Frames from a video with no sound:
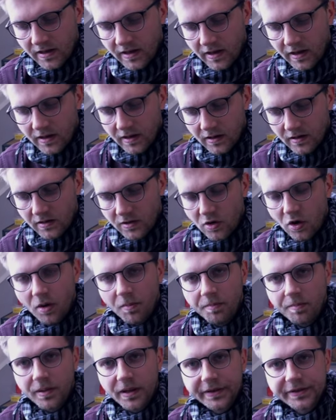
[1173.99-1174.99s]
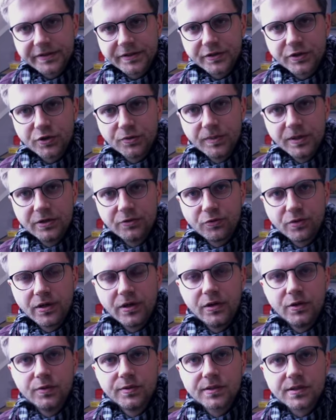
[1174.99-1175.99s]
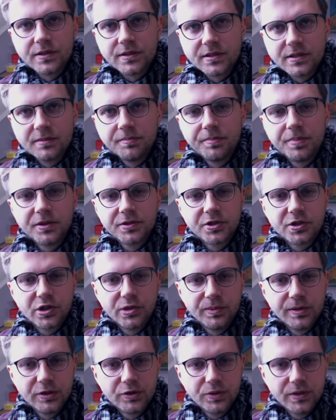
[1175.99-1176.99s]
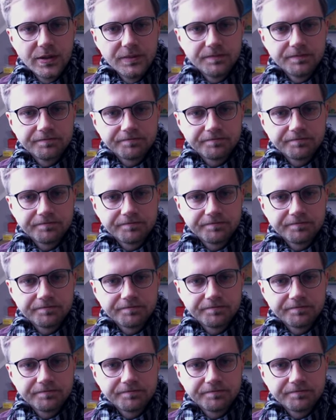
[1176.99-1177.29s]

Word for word: a complex geometry, use a simple geometry